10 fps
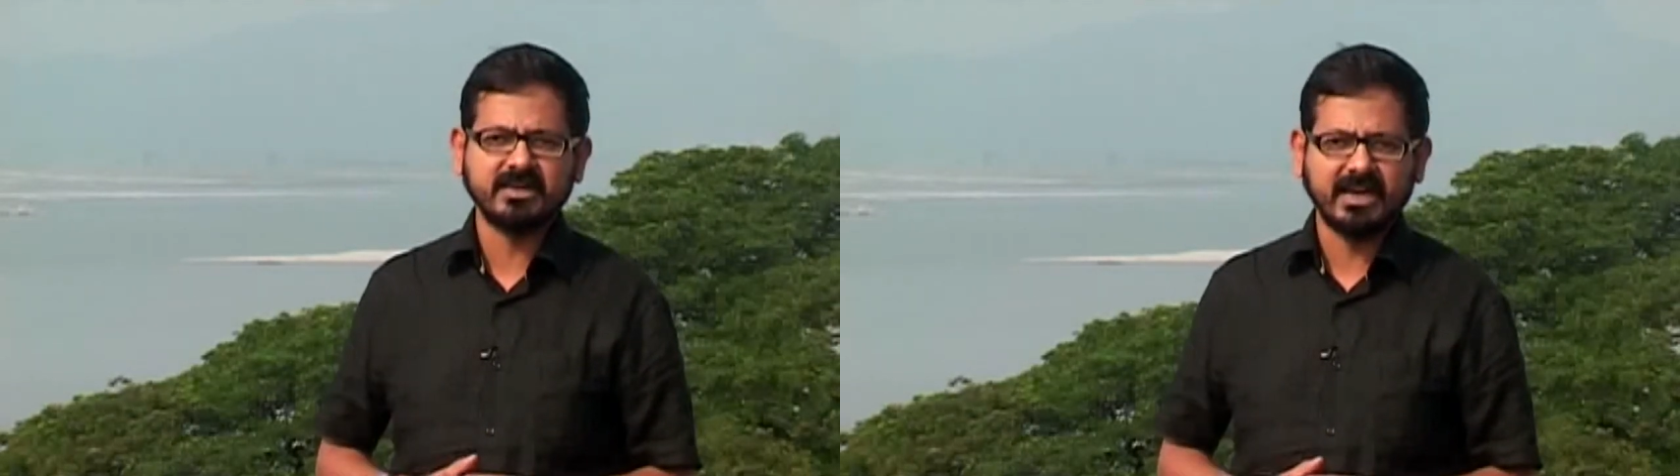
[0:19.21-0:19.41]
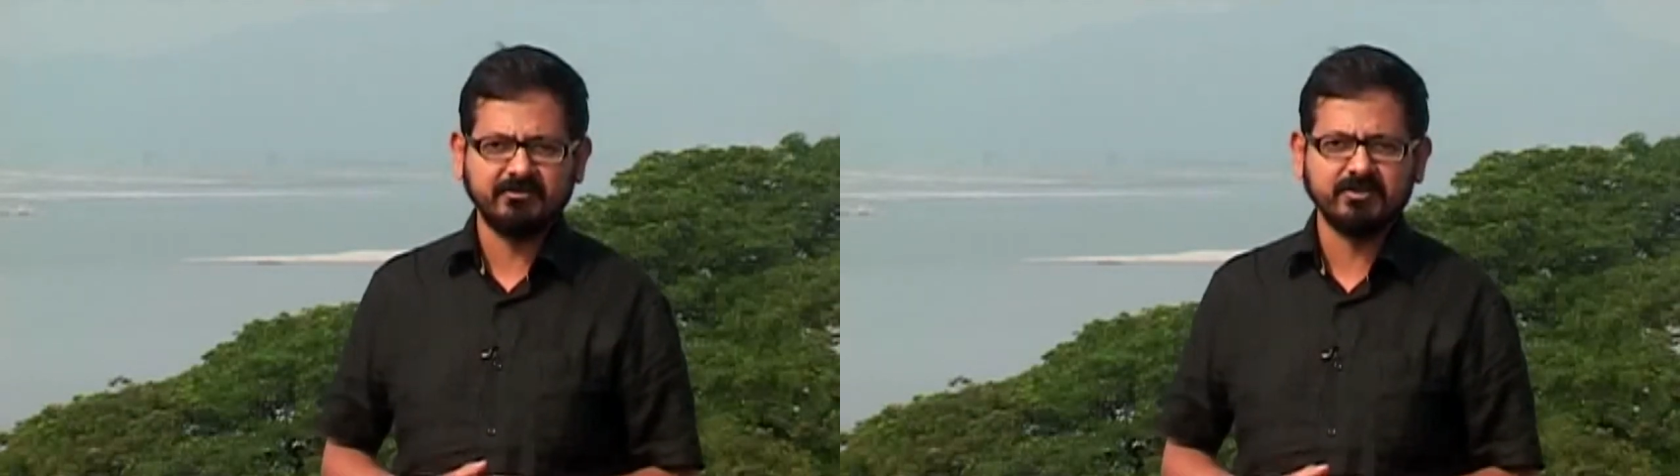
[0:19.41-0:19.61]

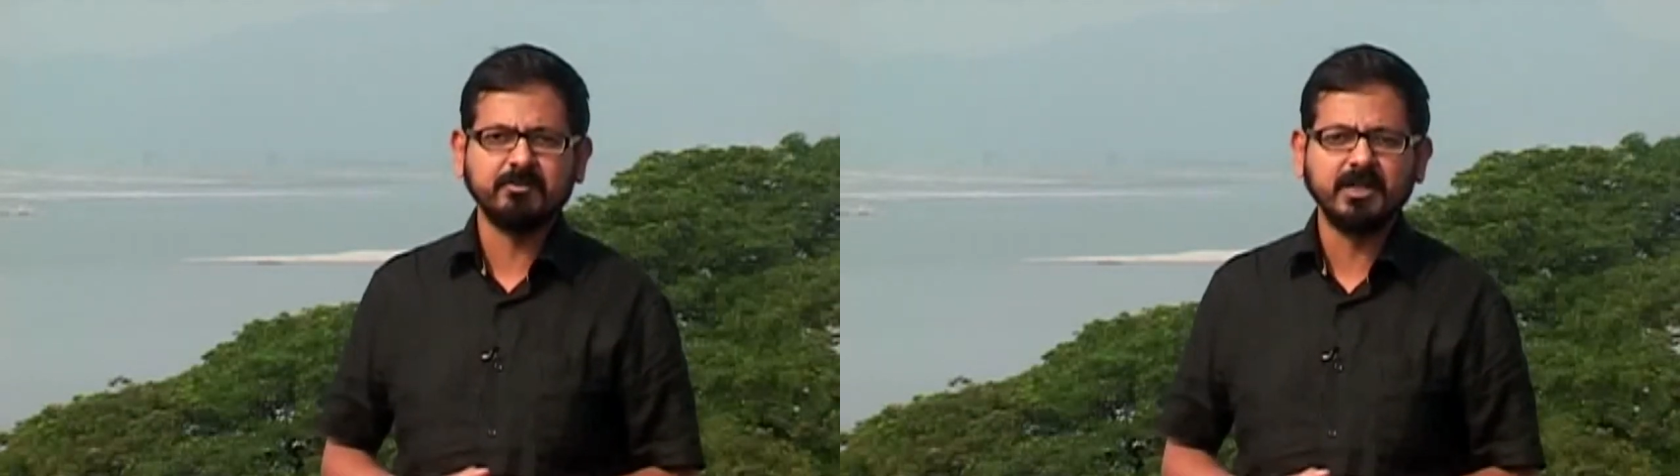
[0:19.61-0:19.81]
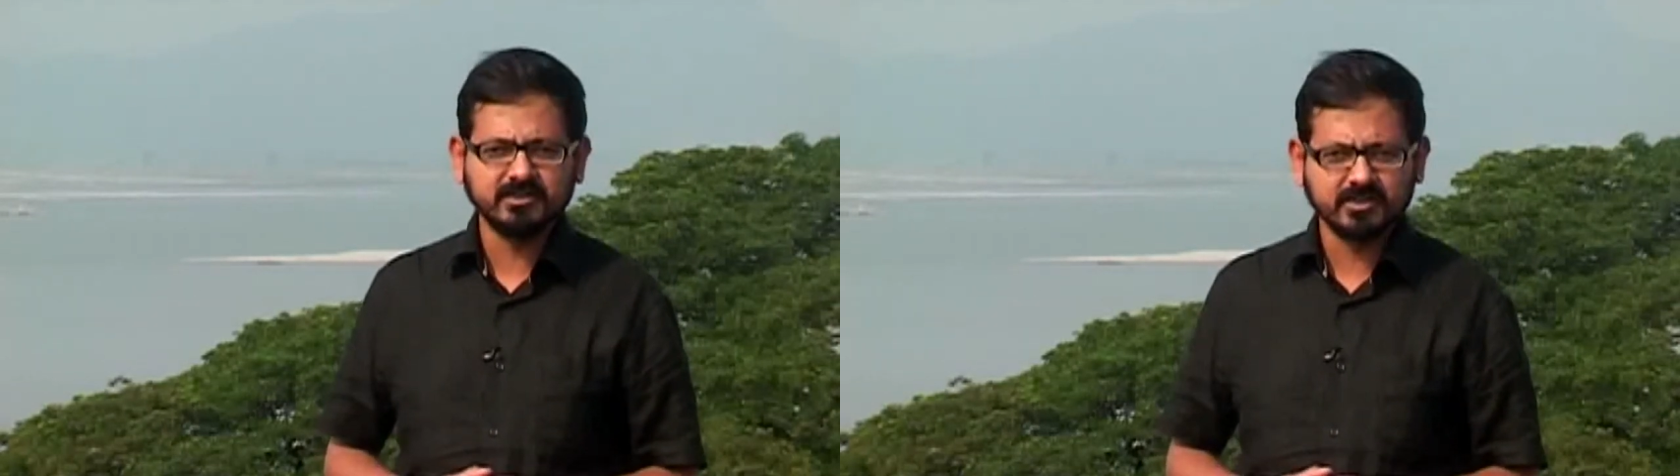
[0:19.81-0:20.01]
signed
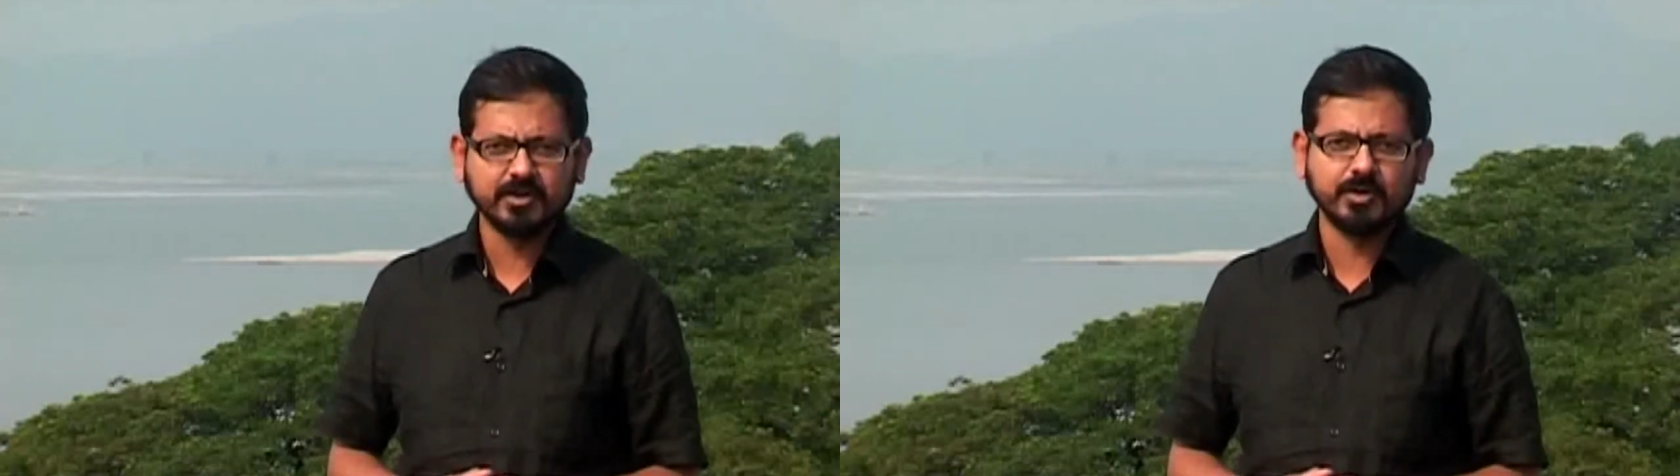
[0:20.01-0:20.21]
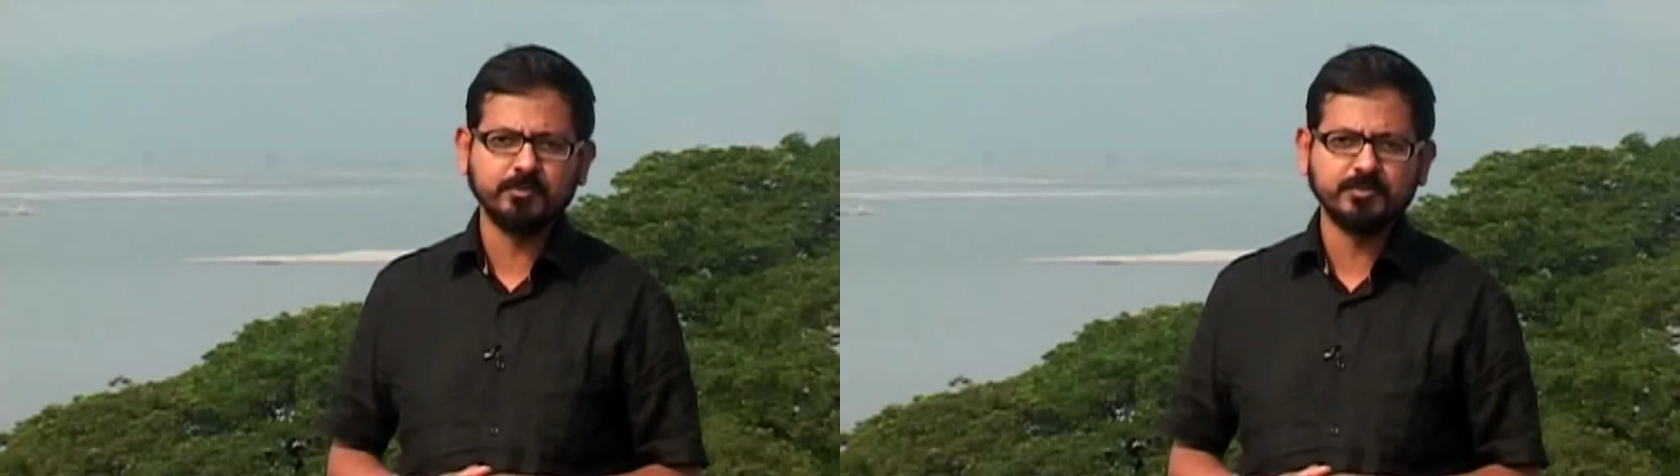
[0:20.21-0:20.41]
with militant
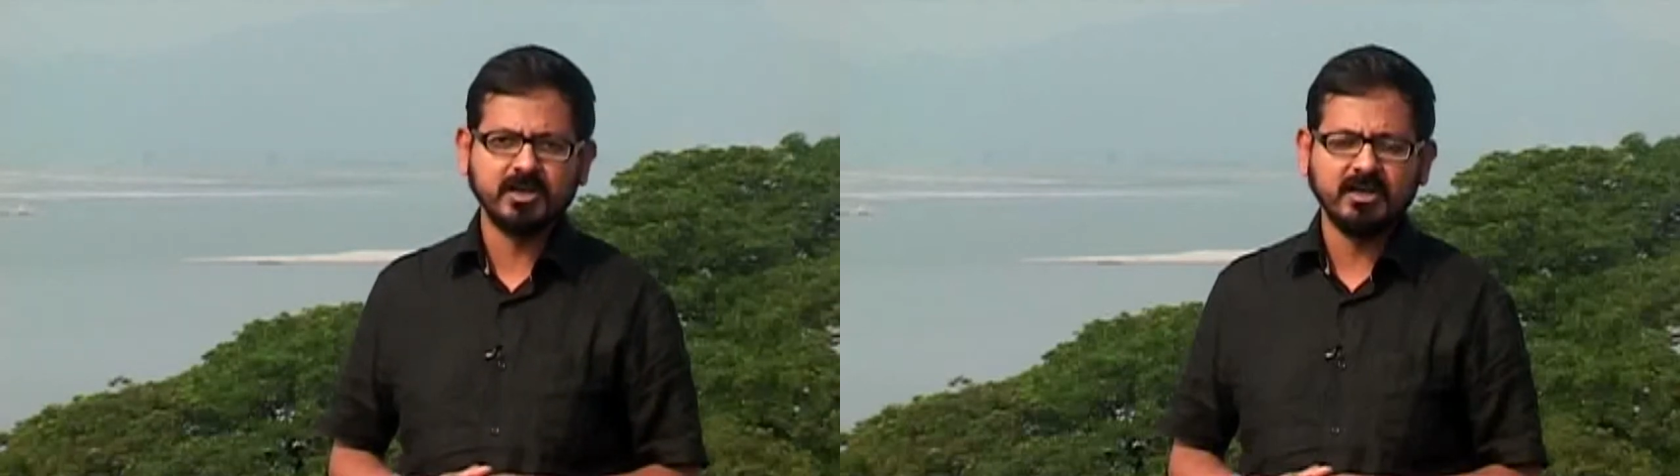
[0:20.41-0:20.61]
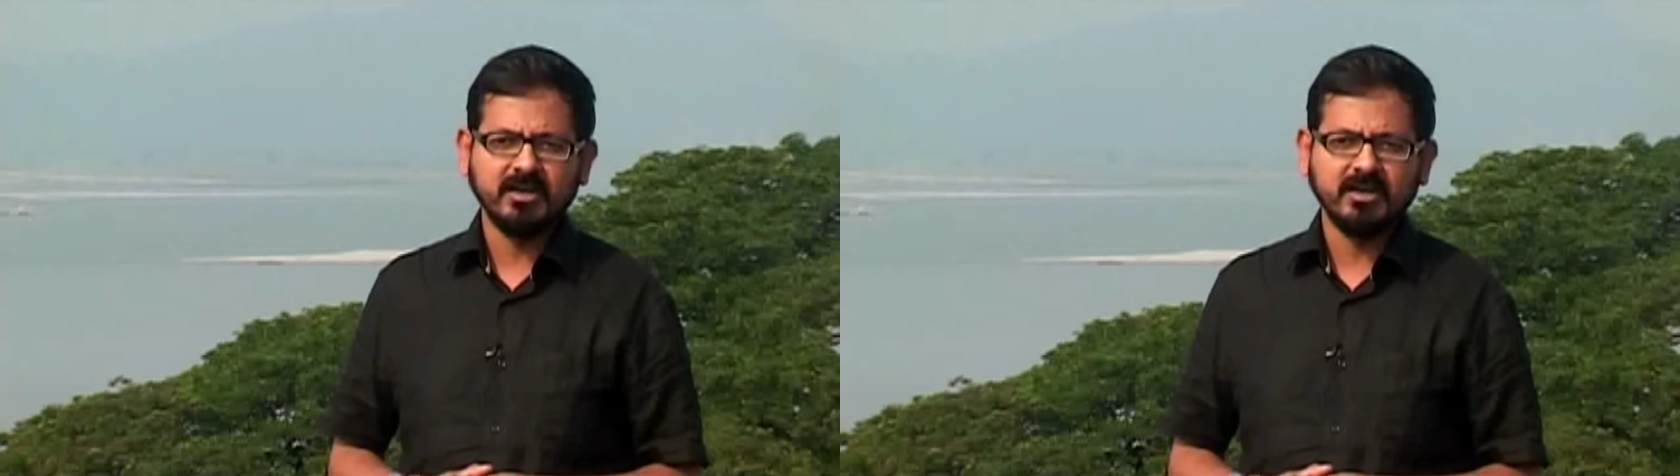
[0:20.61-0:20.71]
groups,